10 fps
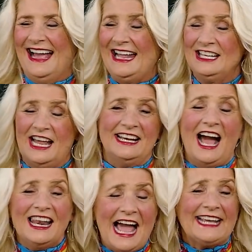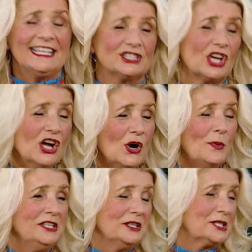And, and I like it too
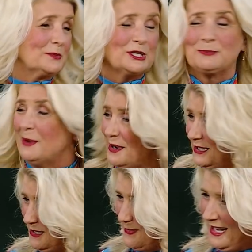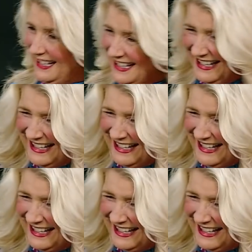when you respond to me.